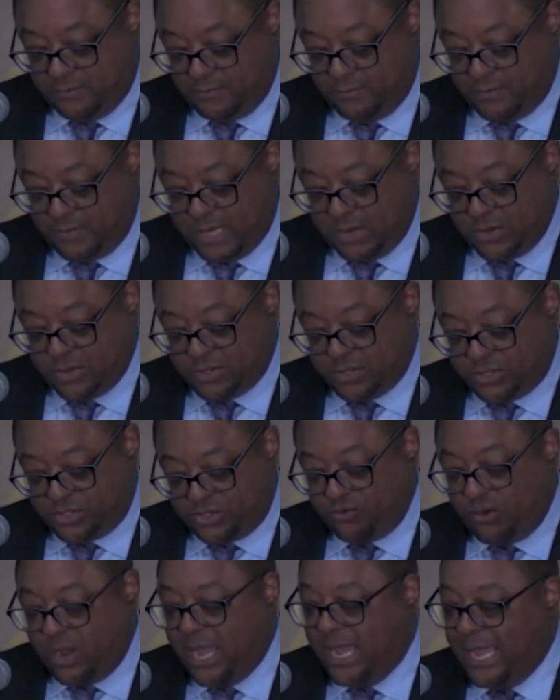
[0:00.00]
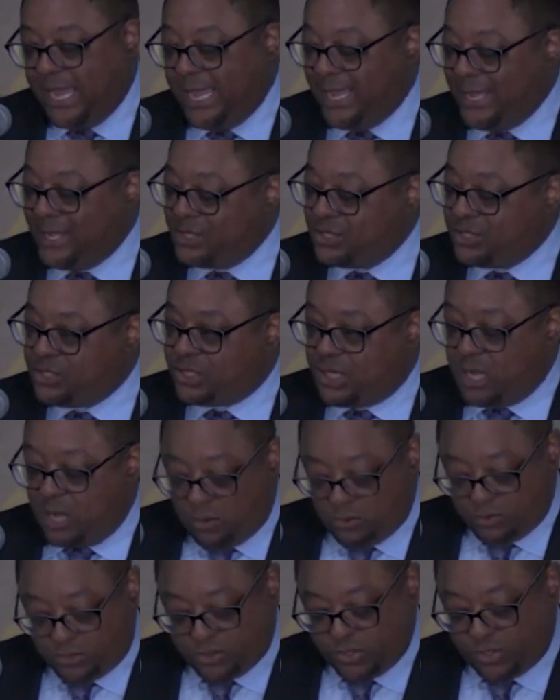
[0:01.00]
There is a strange
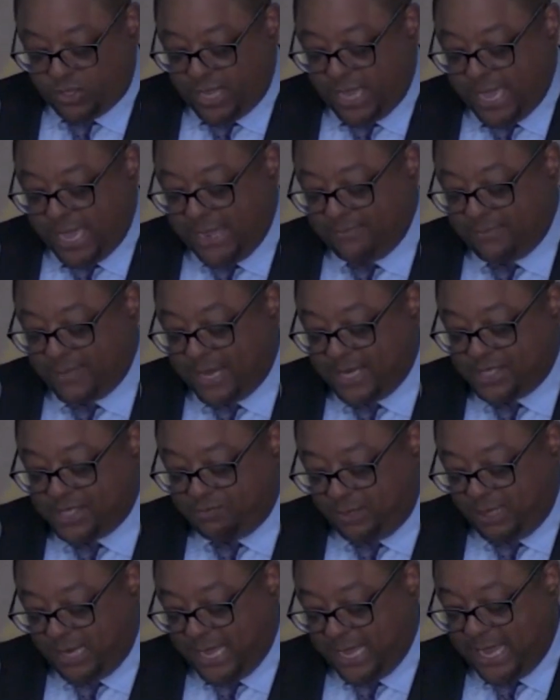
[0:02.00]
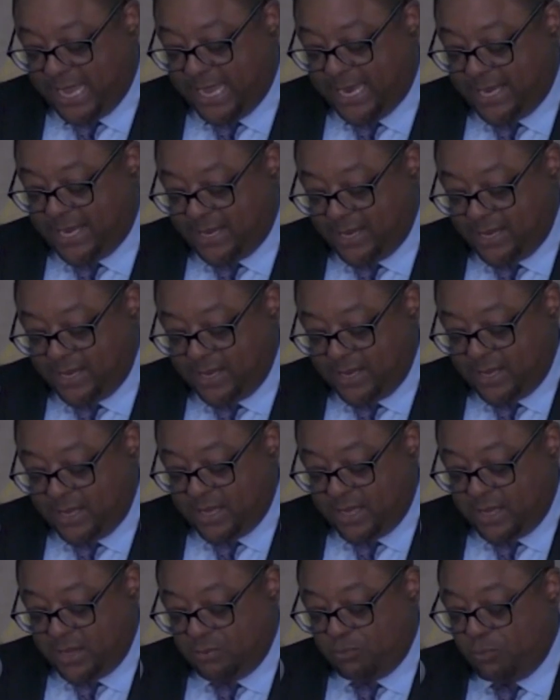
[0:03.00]
culture game that is played
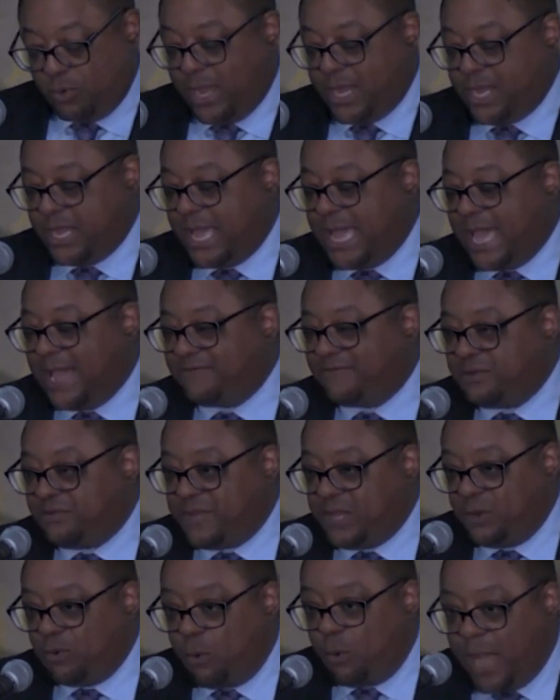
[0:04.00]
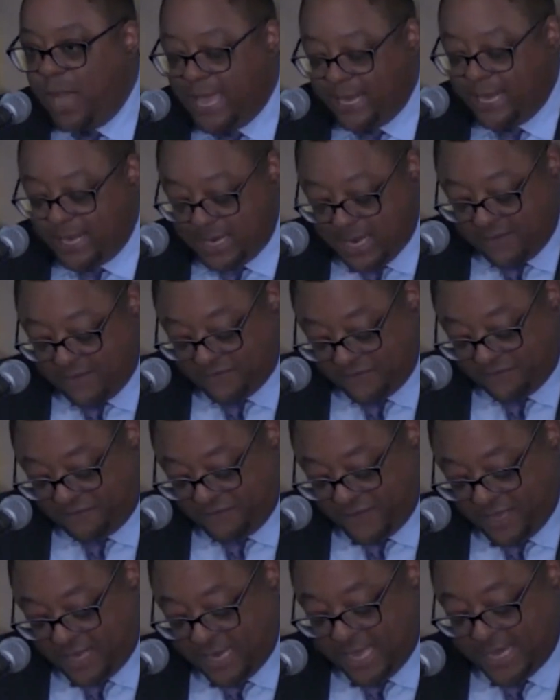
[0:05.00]
where you have to be white enough to
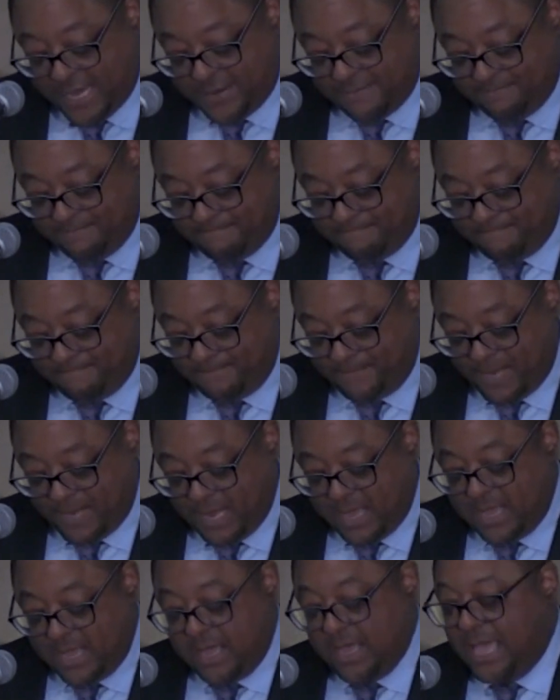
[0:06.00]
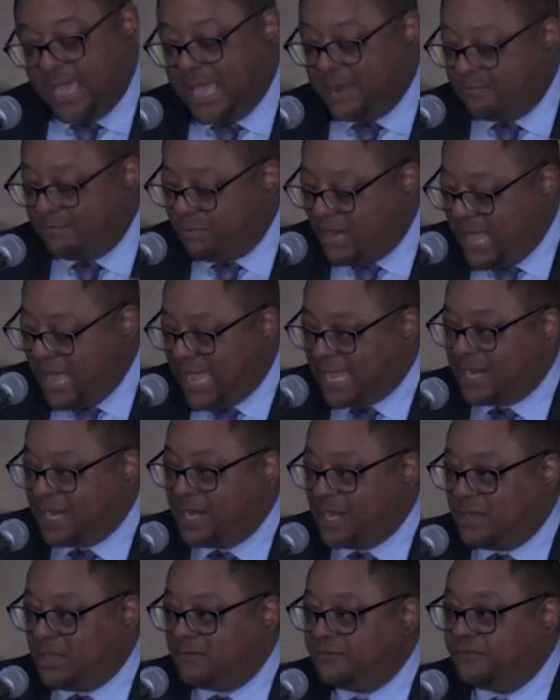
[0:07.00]
fit in and black
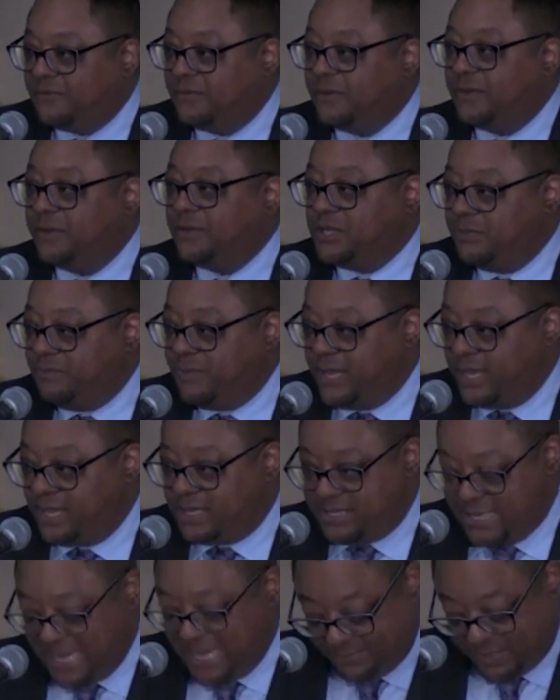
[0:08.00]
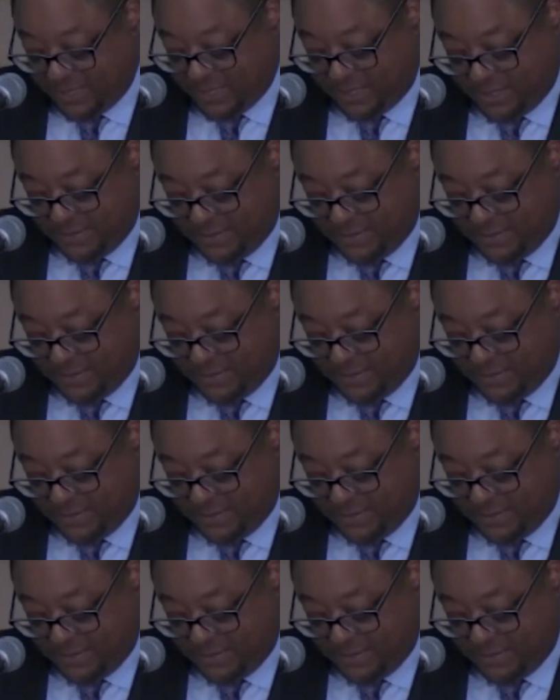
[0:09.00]
enough to be accepted.